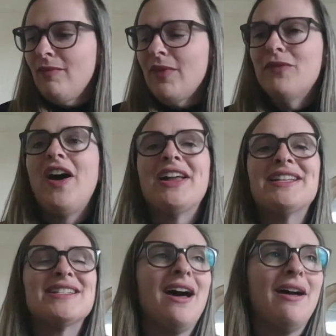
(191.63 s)

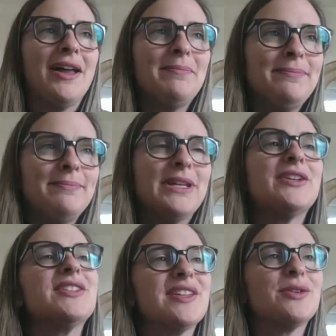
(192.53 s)
find time,
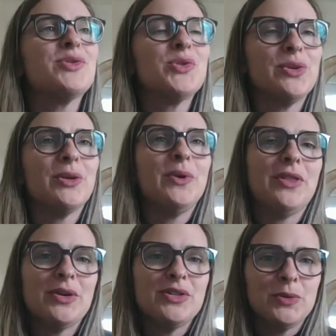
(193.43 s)
because they're enjoying what
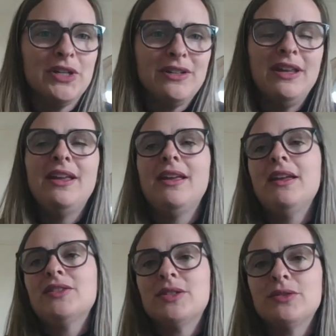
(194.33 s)
they're doing,
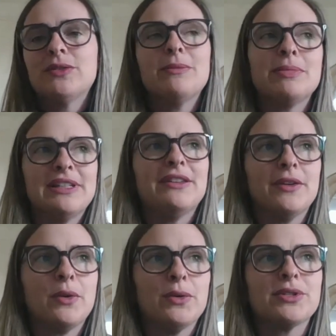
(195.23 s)
to complete
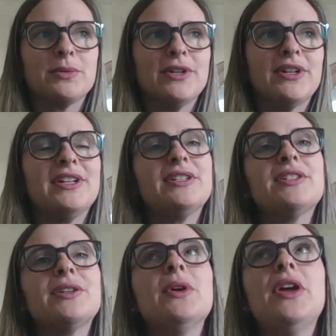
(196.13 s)
their coursework.
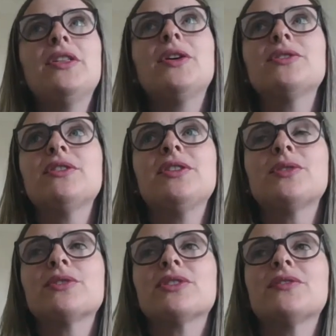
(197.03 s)
So those are the
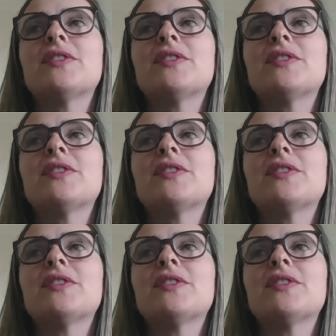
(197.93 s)
sorts of